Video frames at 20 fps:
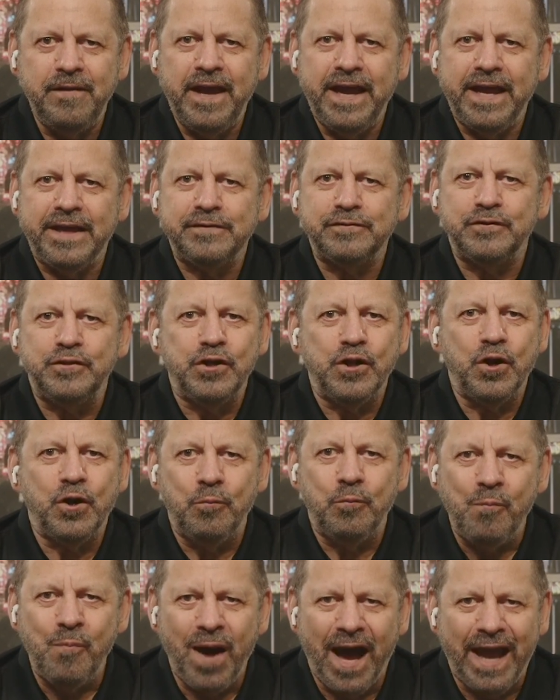has no
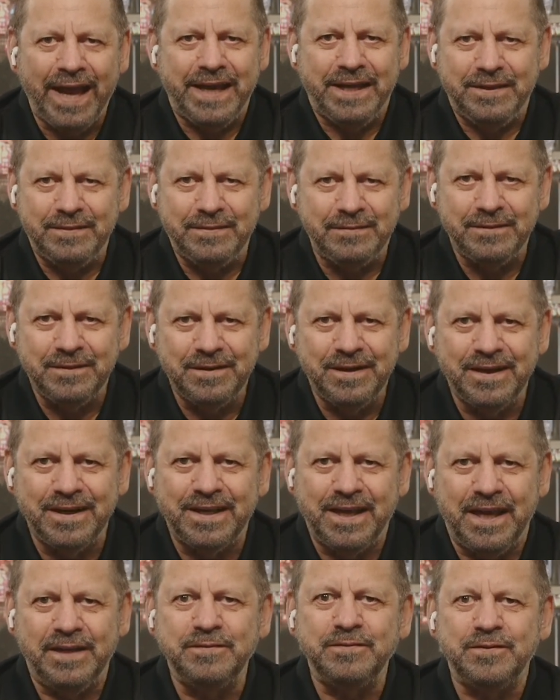might
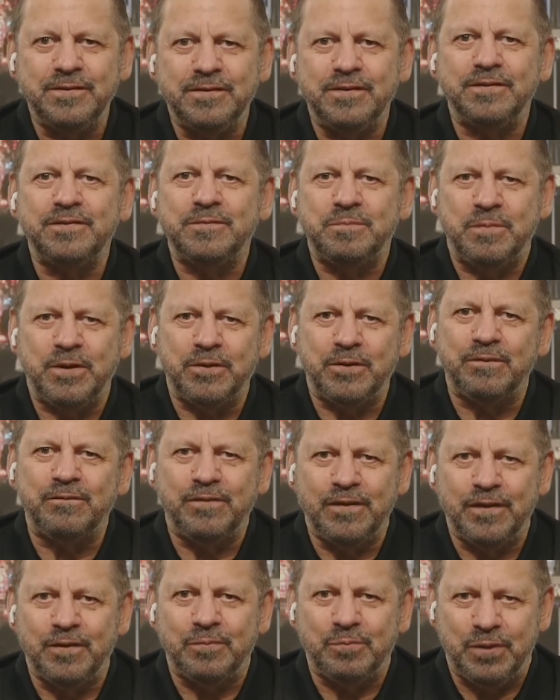against the spirit
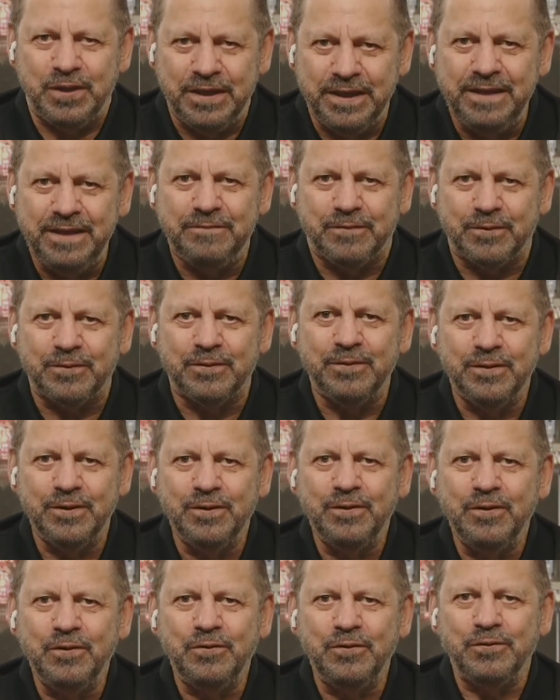filled believer
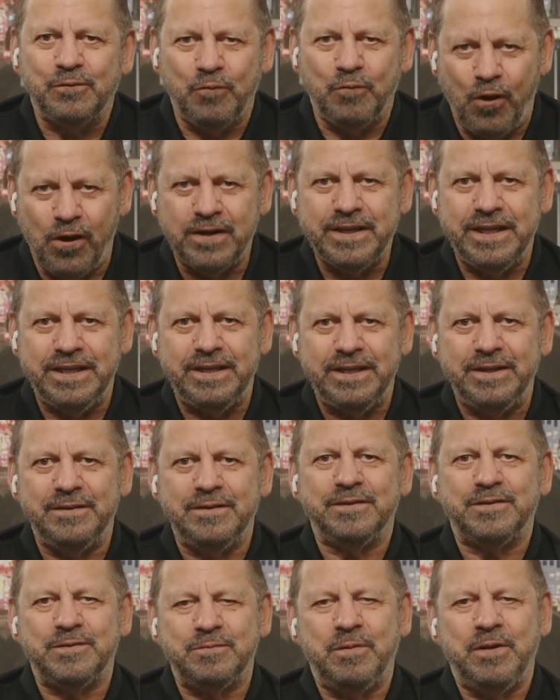who's walking in
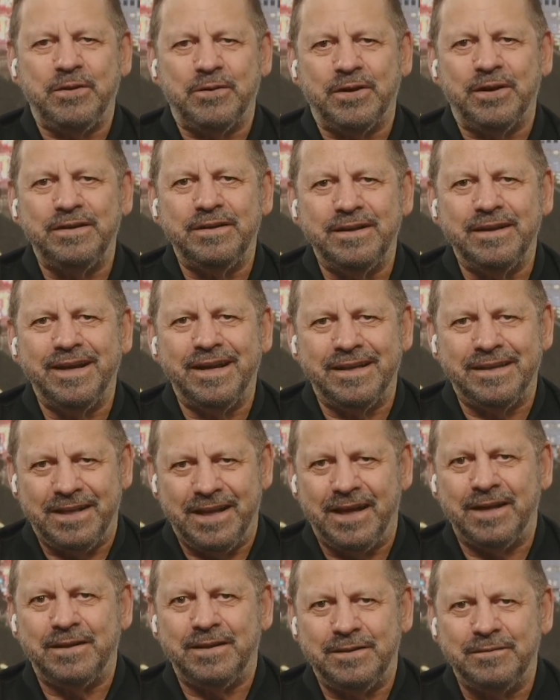the spirit and
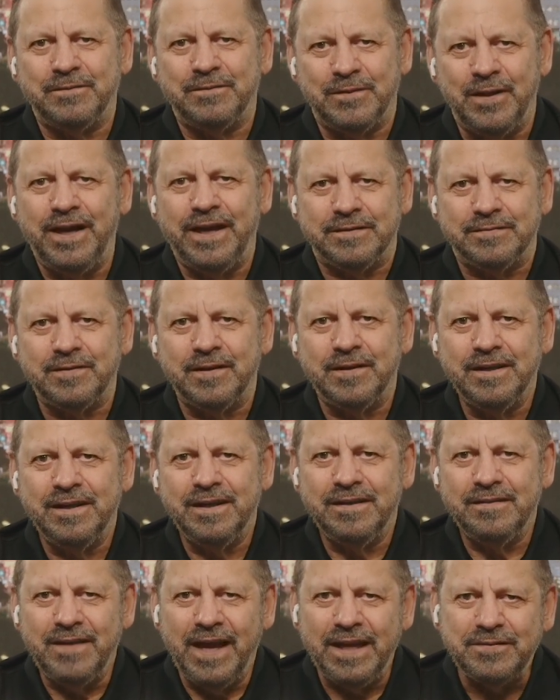not in the flesh.
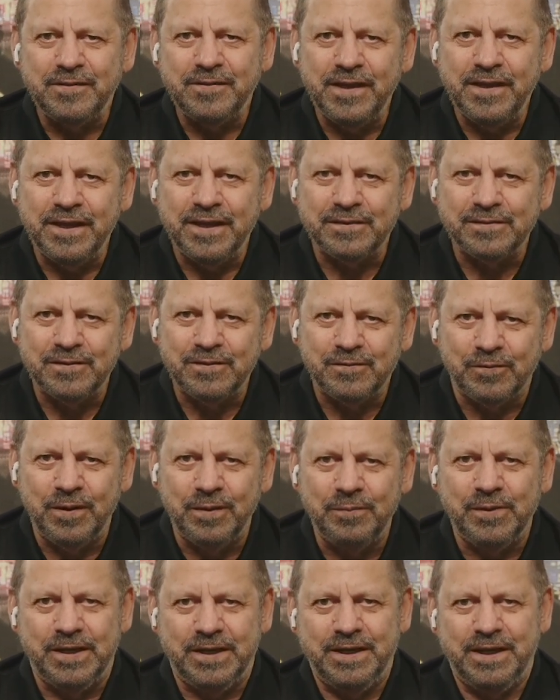That's the
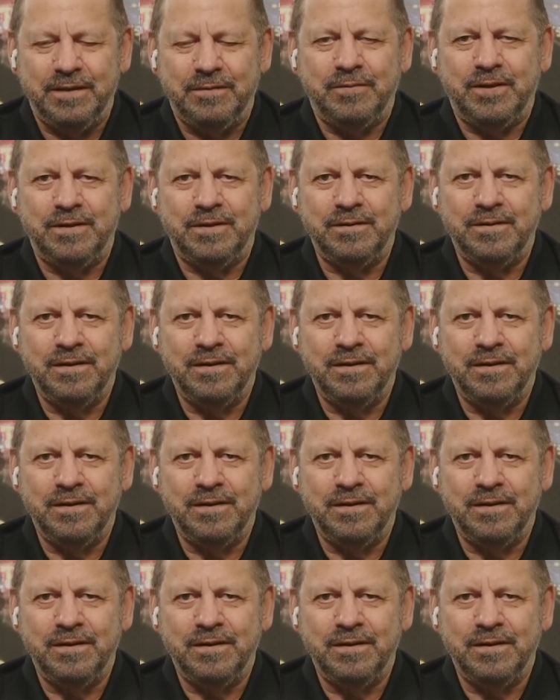extremity of it.